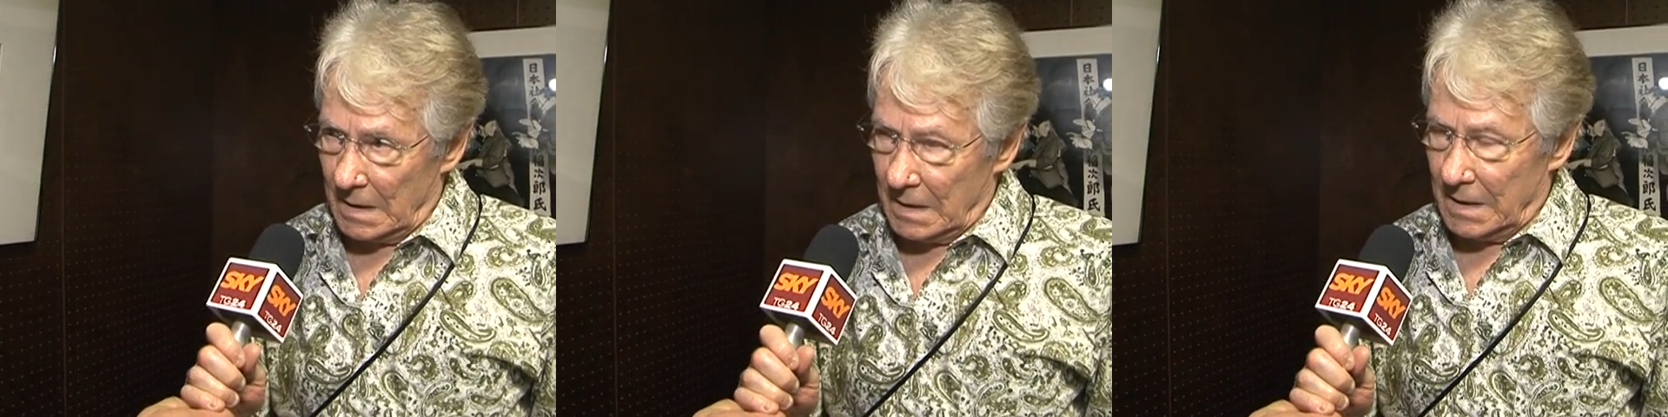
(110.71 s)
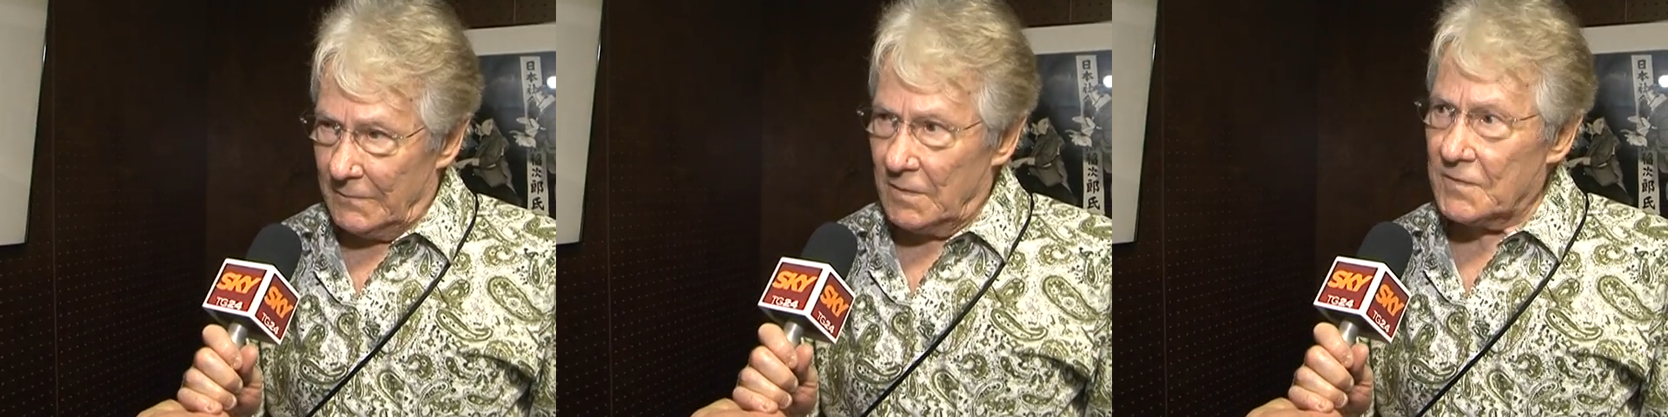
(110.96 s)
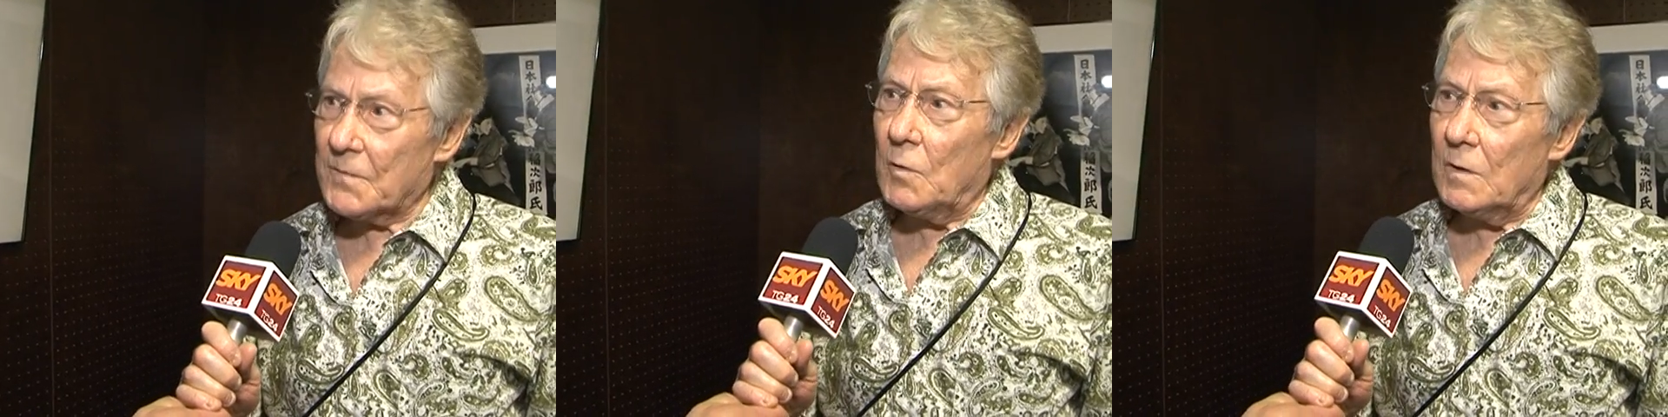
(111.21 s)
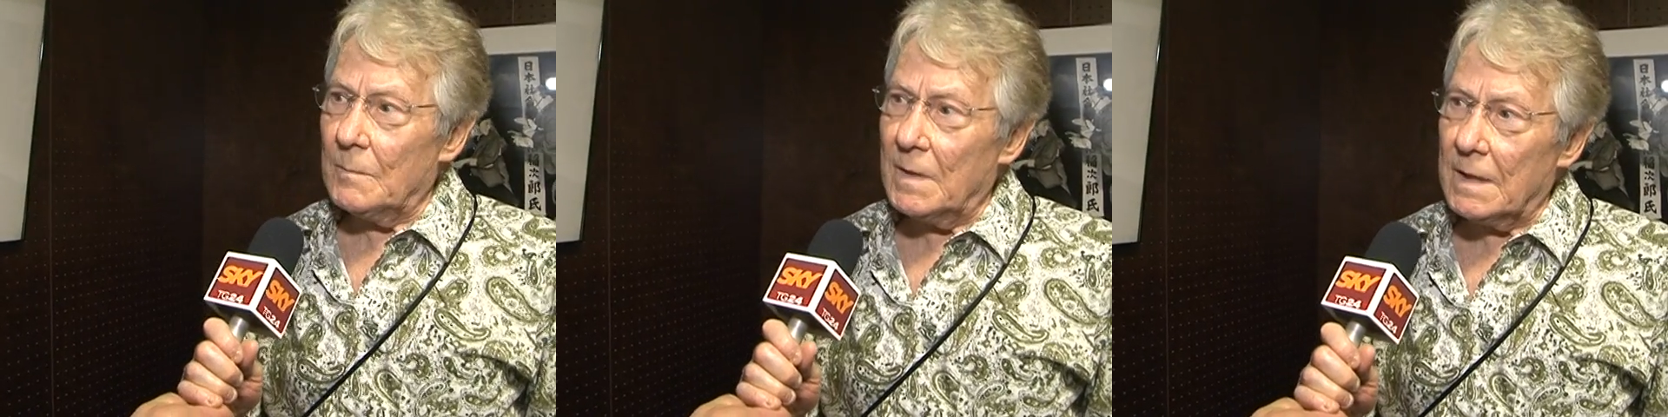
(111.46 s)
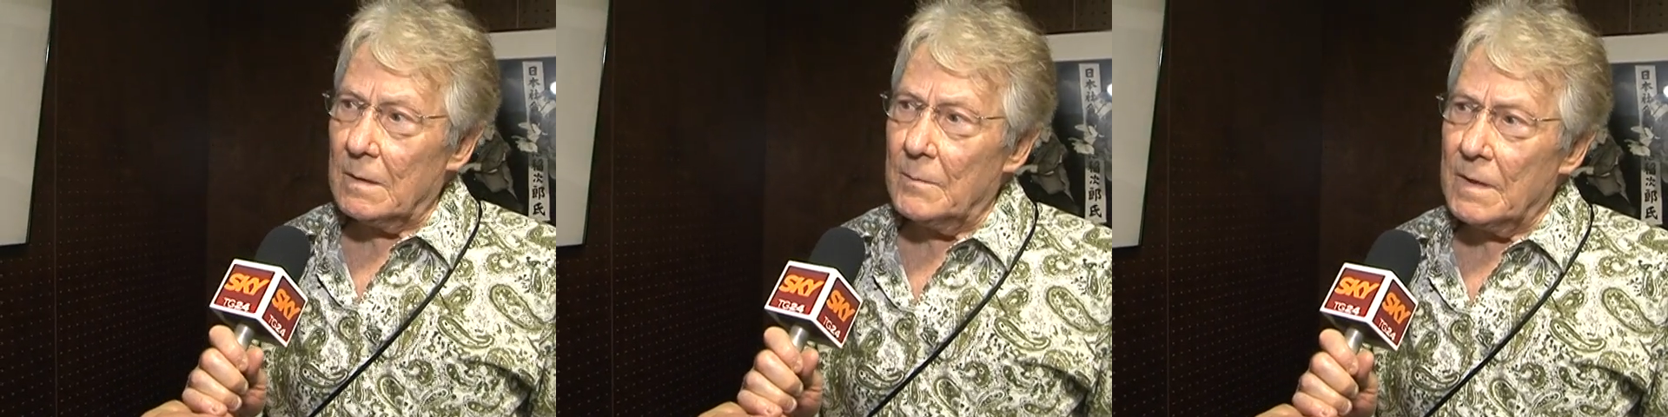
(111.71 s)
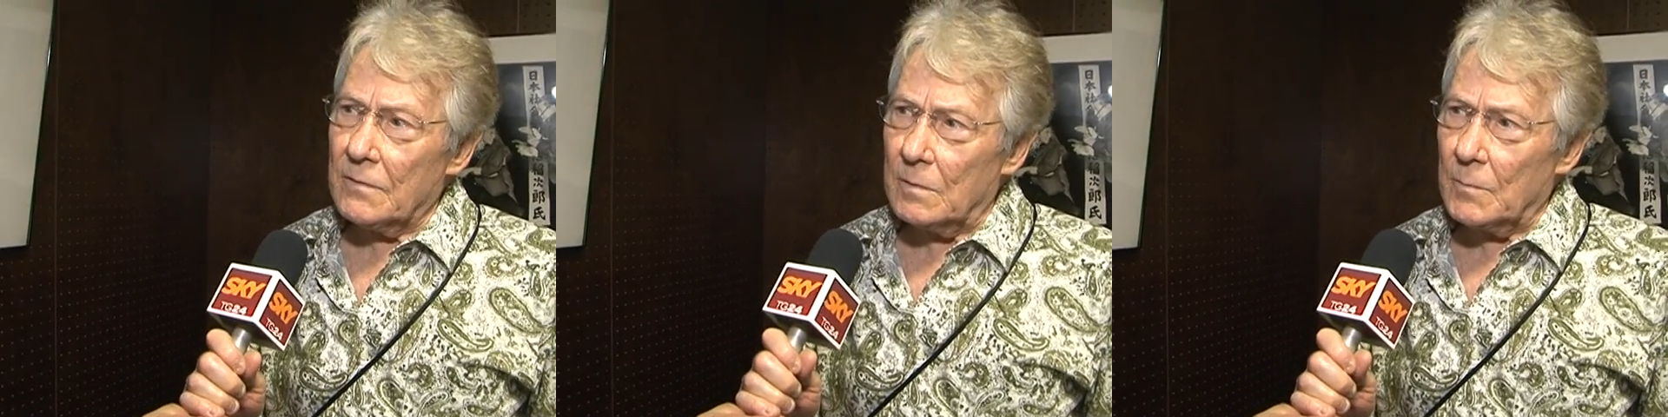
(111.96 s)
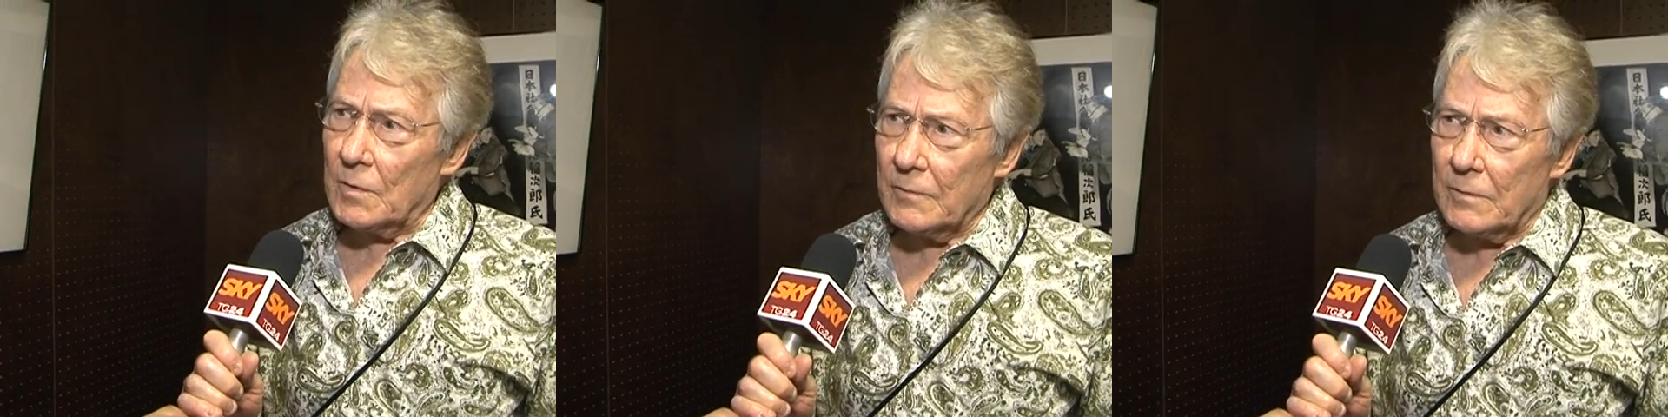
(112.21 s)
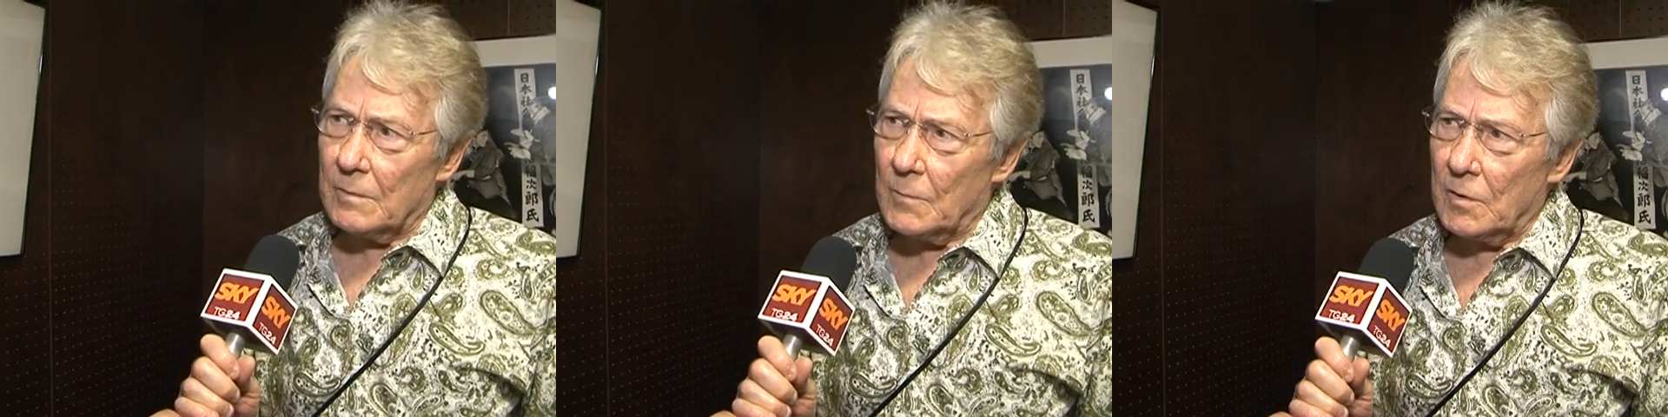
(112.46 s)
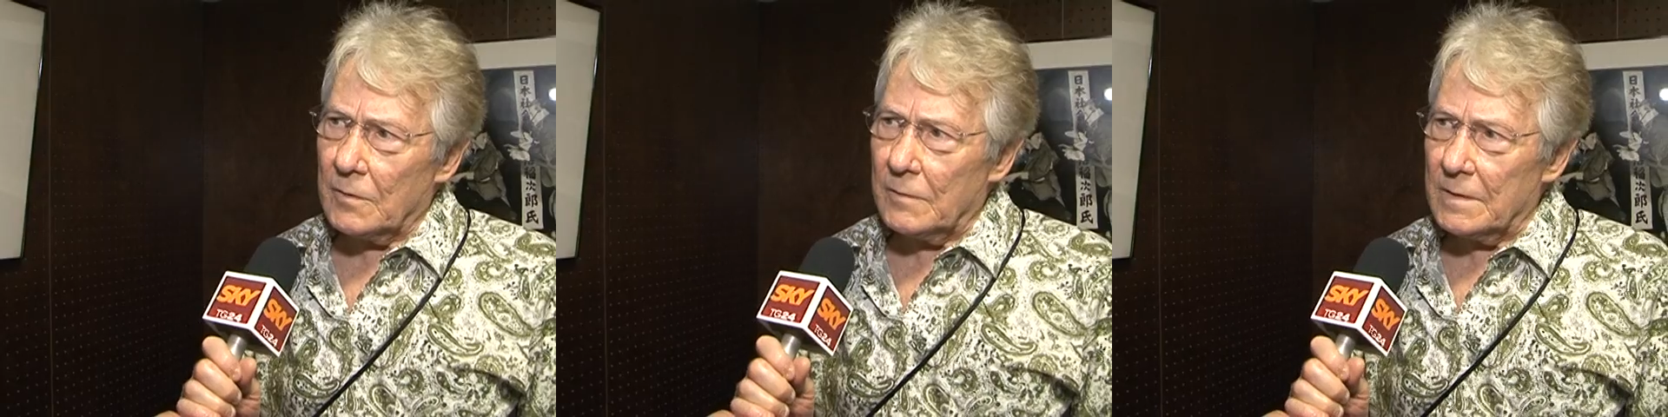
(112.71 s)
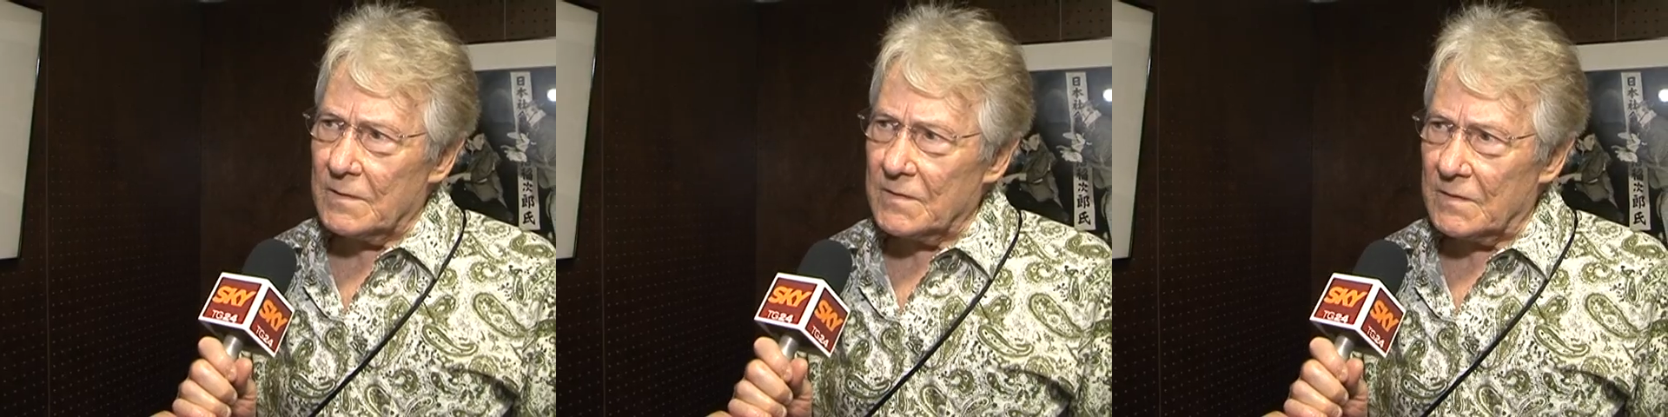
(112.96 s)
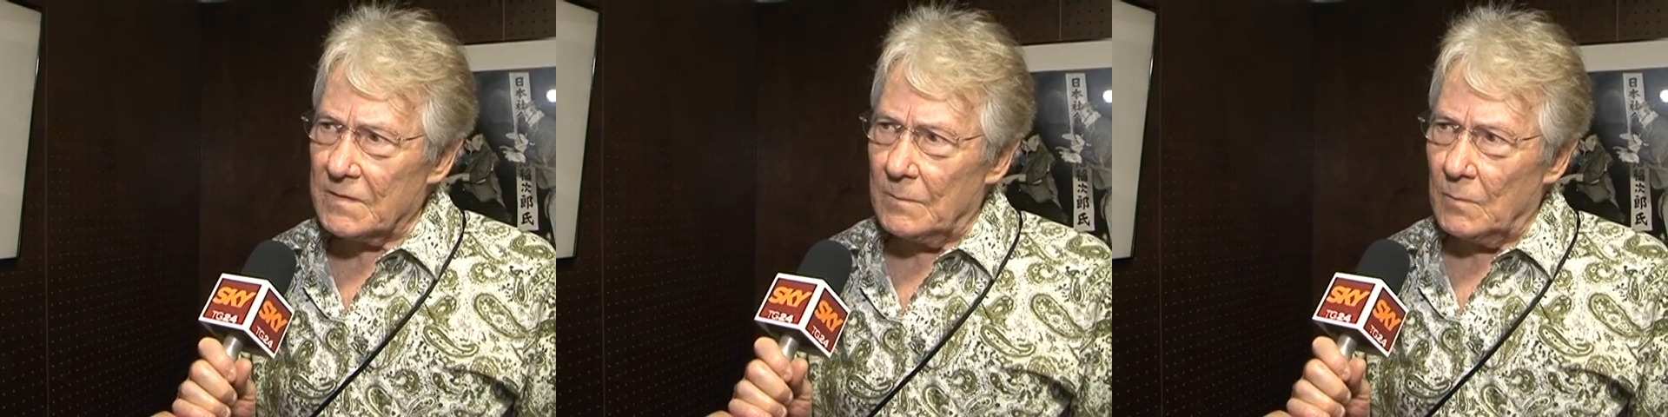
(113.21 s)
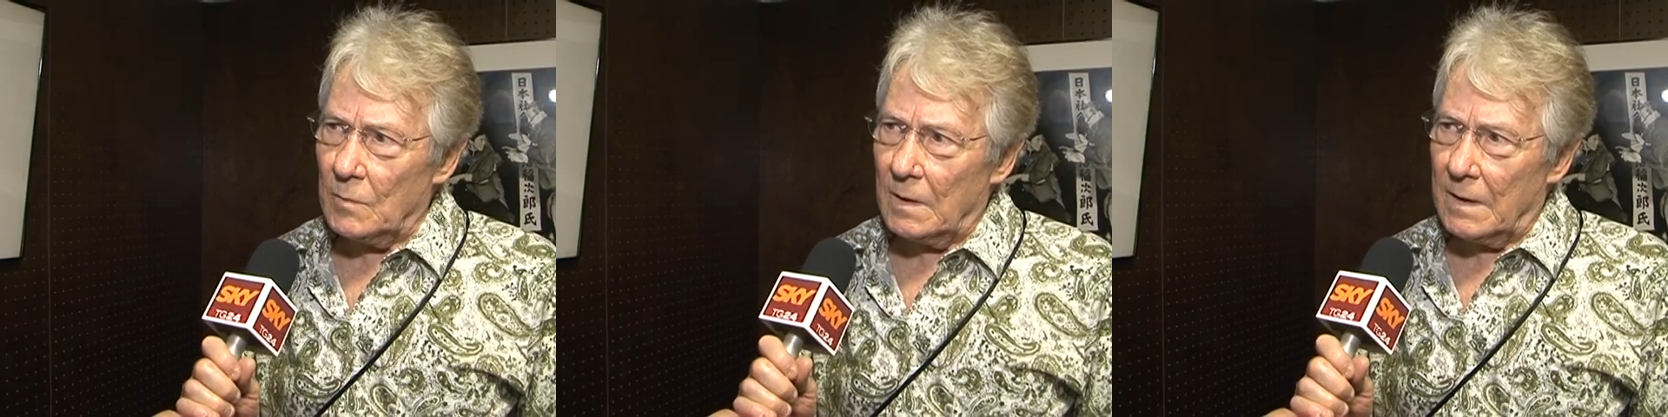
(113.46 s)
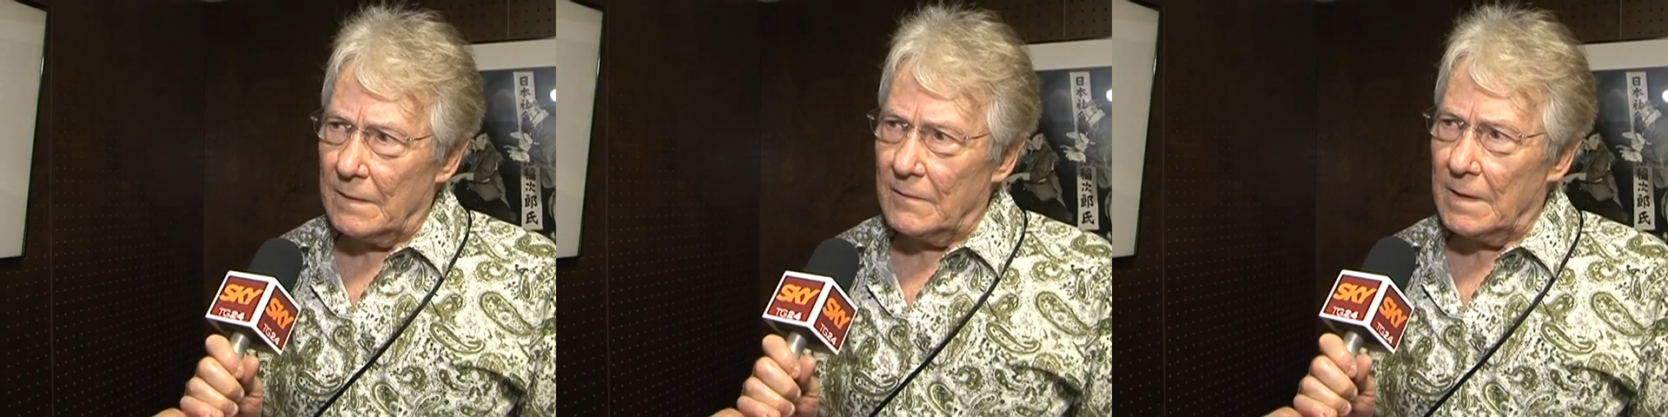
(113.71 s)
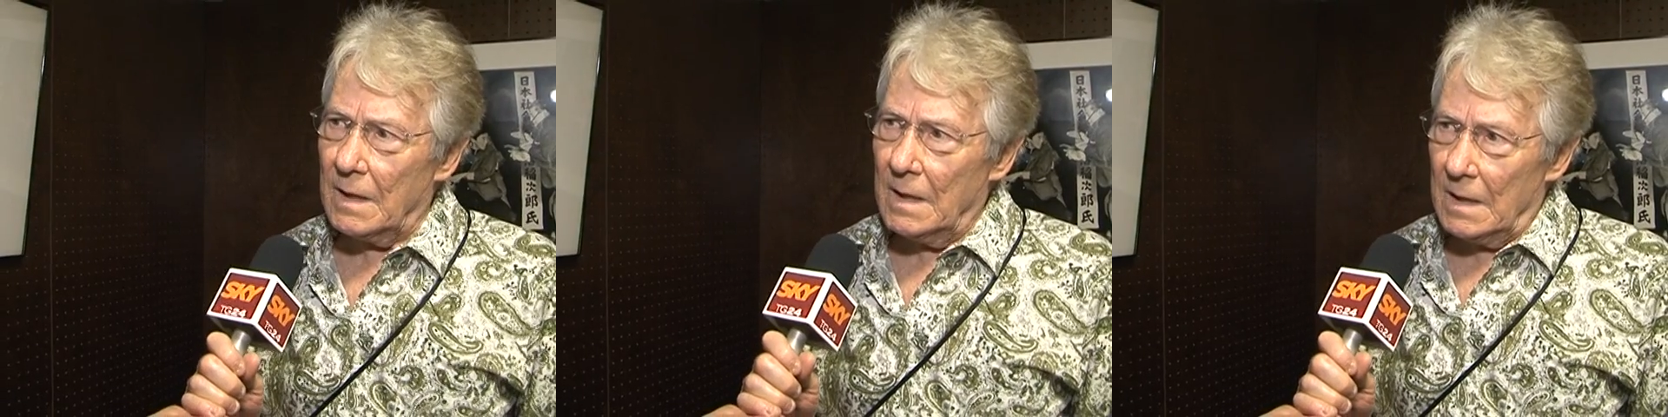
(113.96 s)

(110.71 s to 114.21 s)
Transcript: even a small amount of methylmercury or mercury in the system will have a